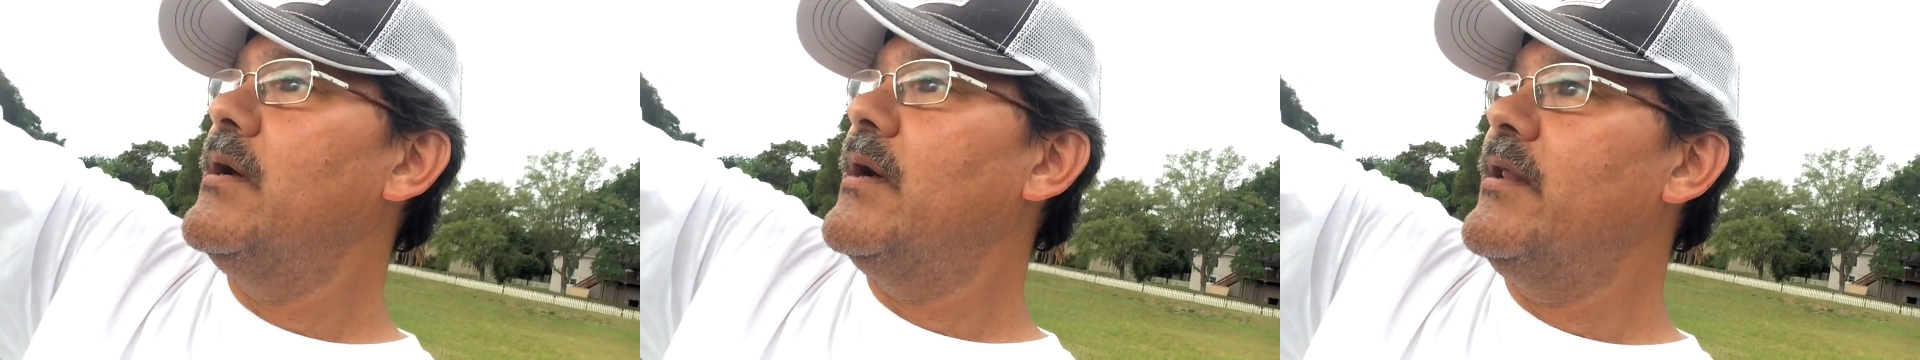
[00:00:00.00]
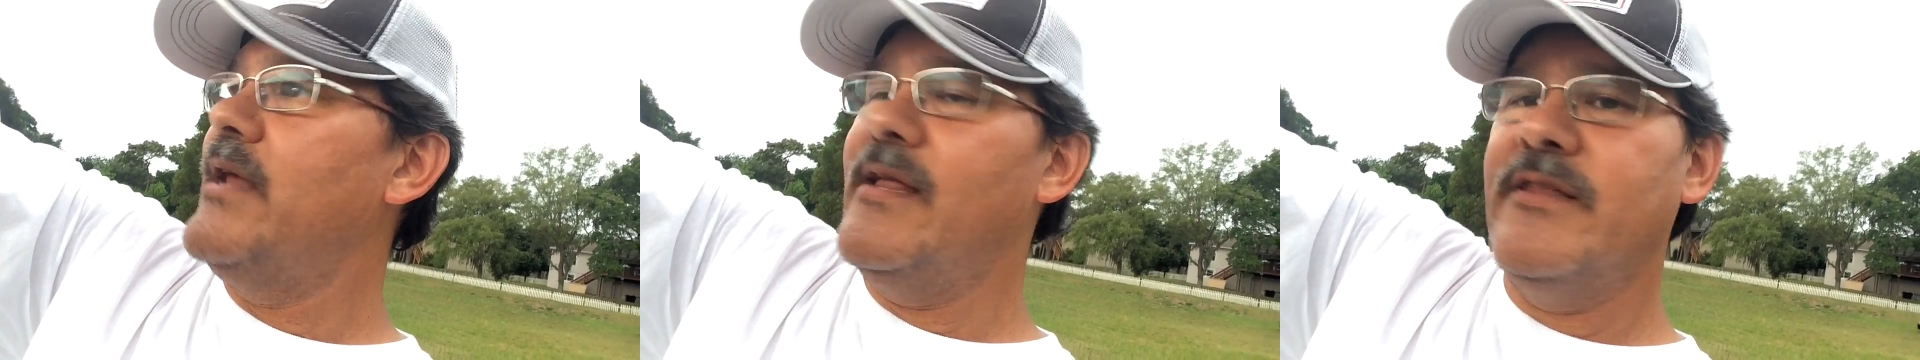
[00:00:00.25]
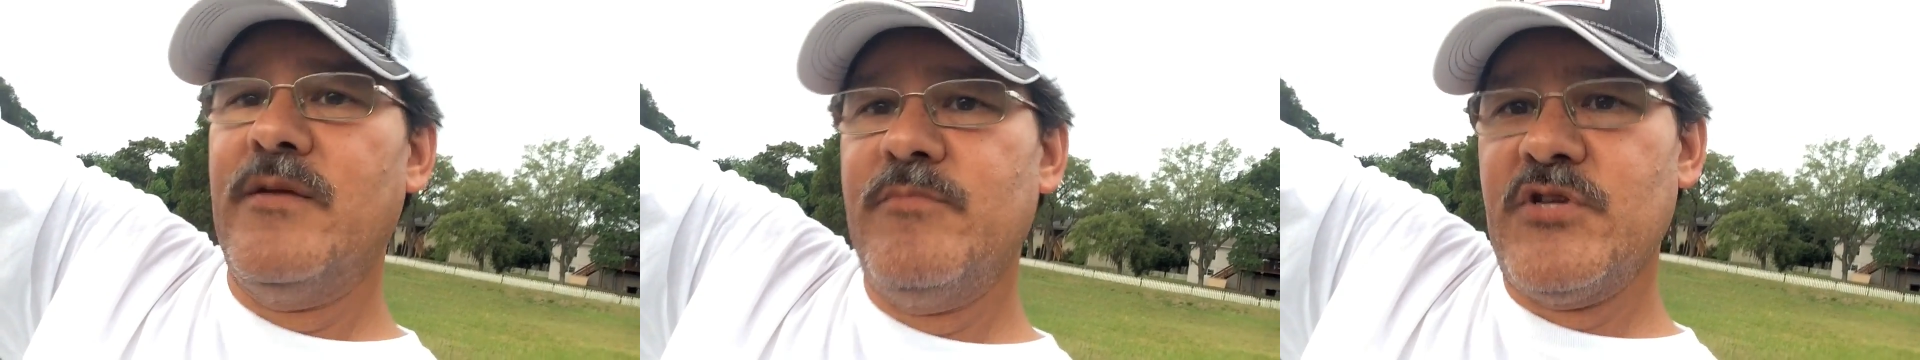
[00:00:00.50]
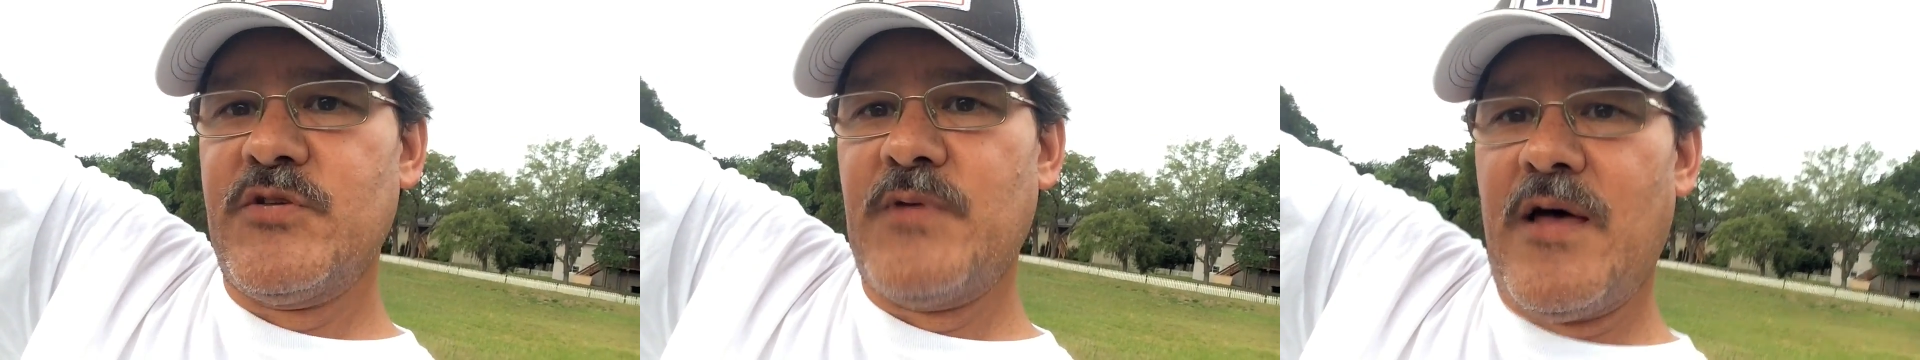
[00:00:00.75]
nailing them
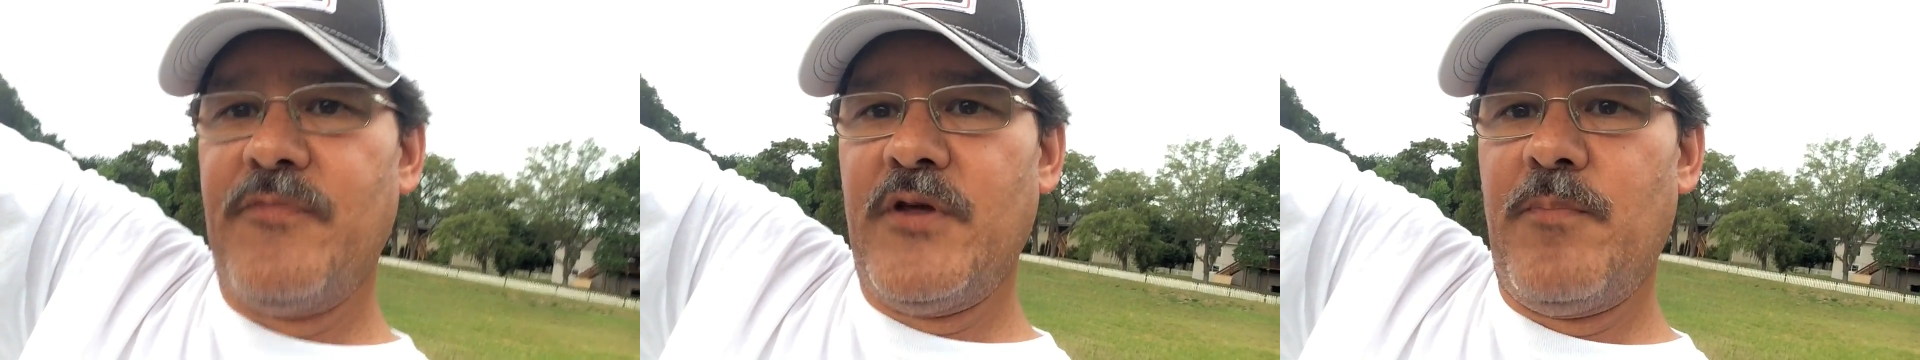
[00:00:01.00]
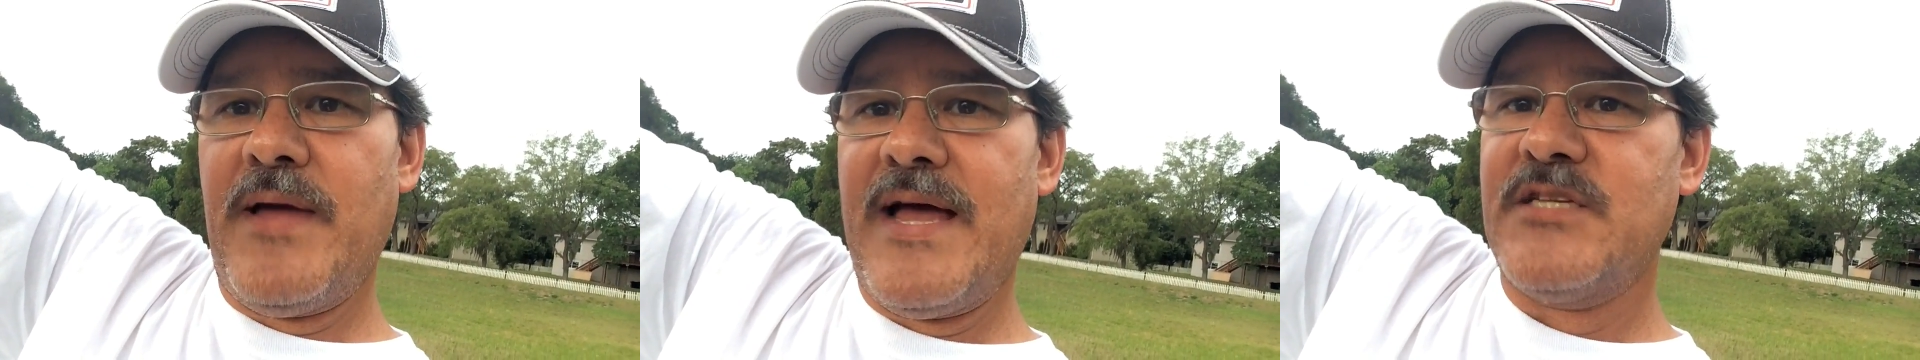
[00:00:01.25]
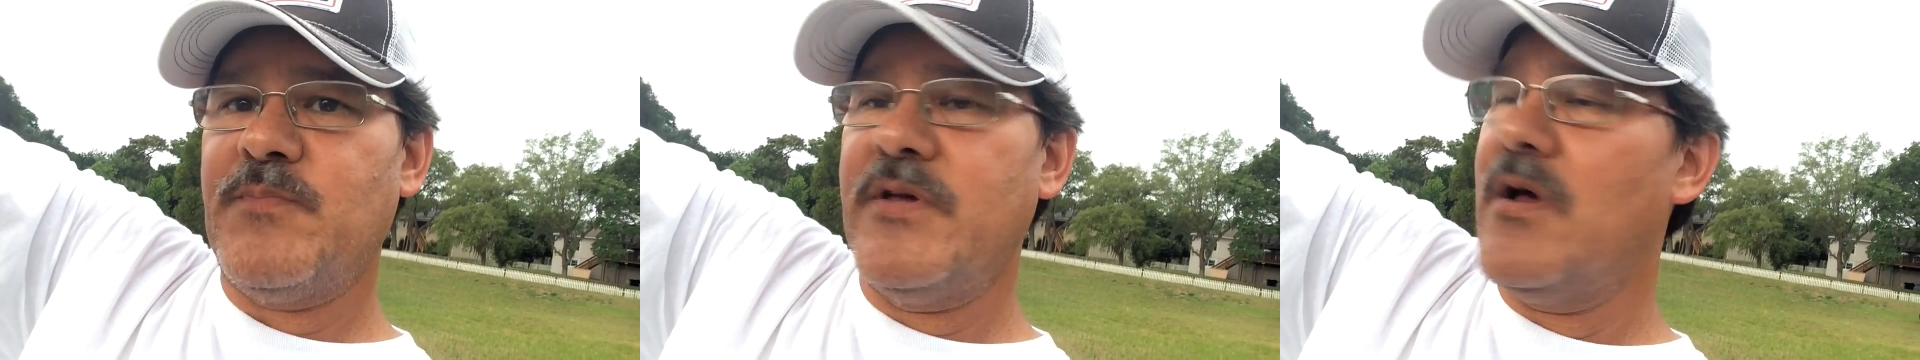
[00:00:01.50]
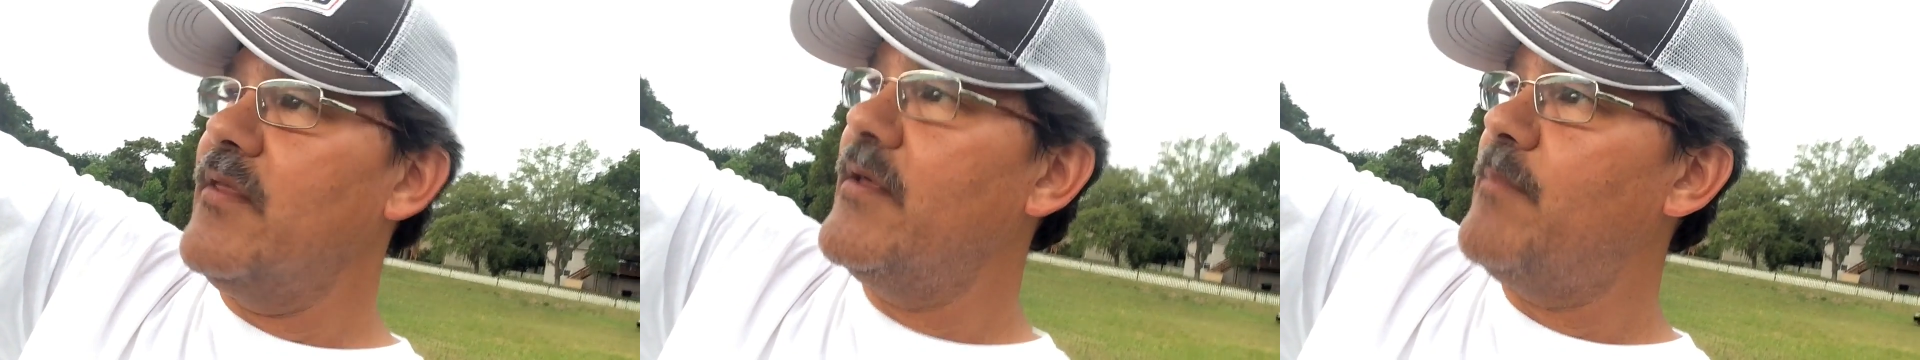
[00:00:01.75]
just out there past
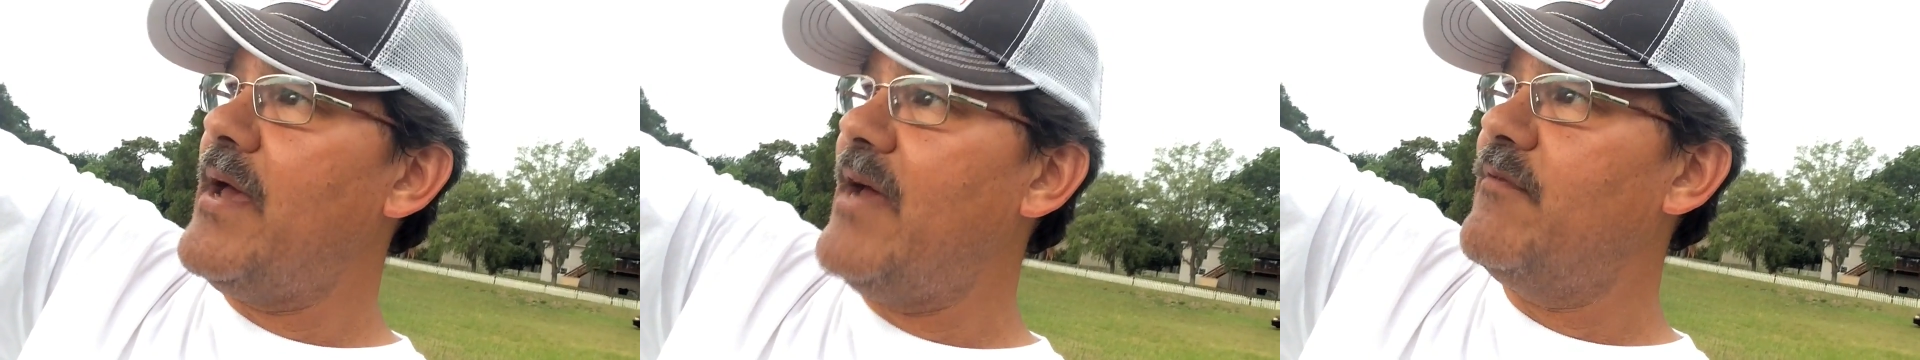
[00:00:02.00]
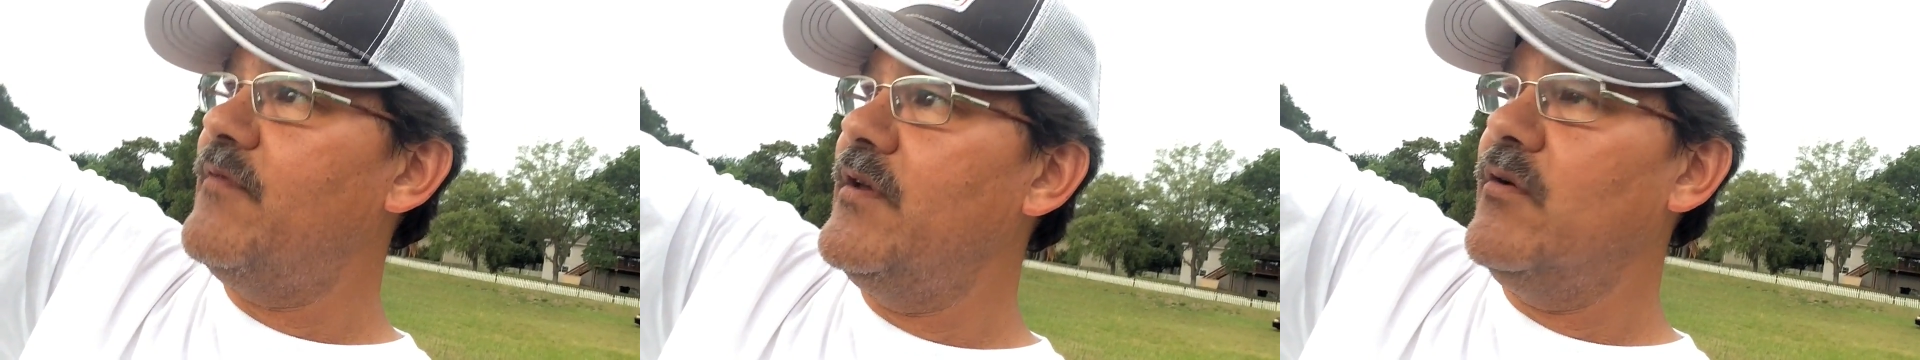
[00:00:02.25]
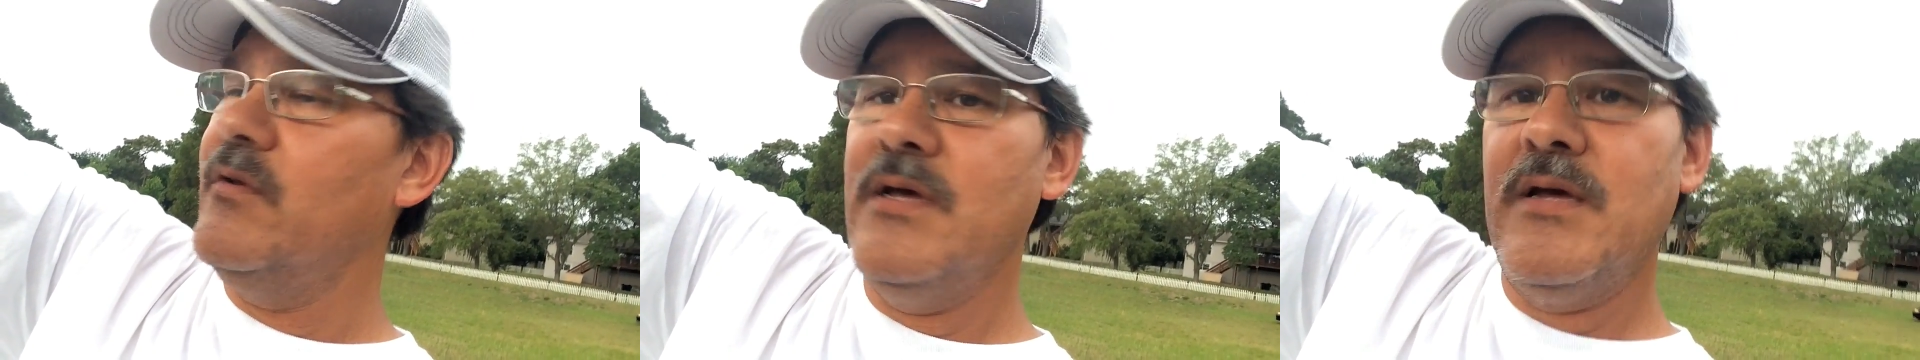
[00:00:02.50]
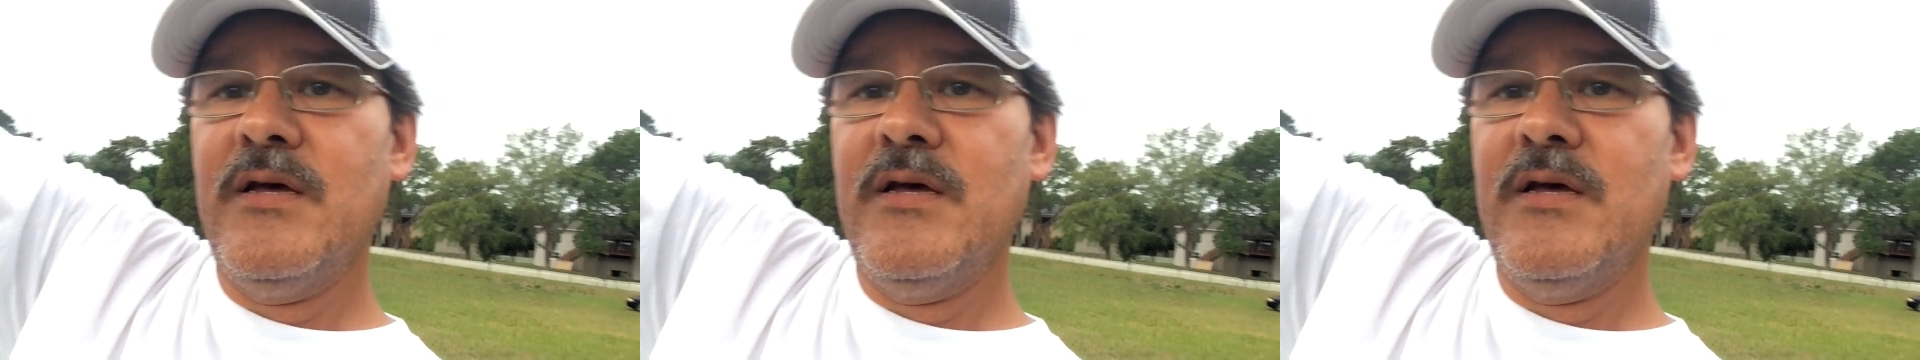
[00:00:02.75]
beyond the pad field,